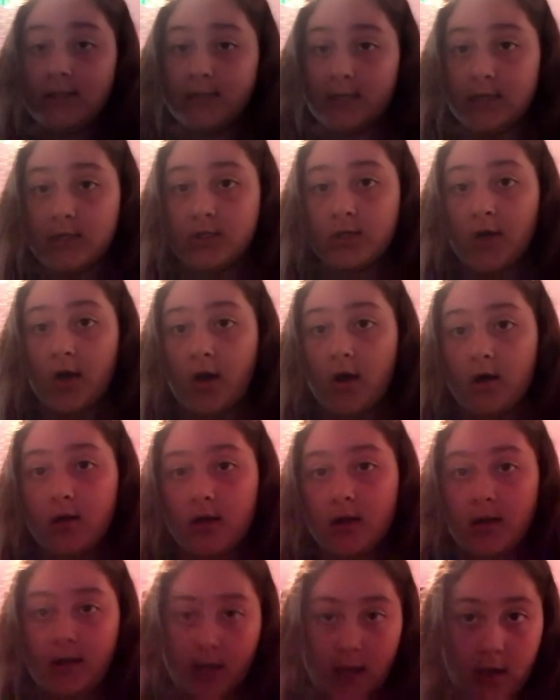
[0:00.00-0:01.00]

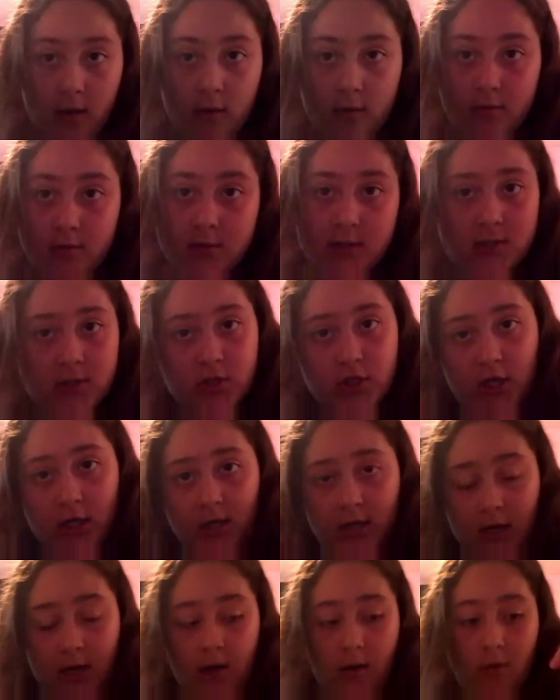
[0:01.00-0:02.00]
TikTok account.
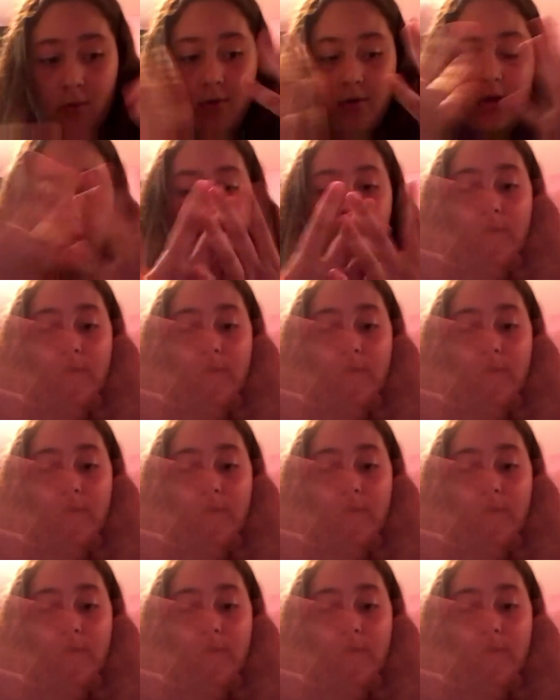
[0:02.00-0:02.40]
Check it out.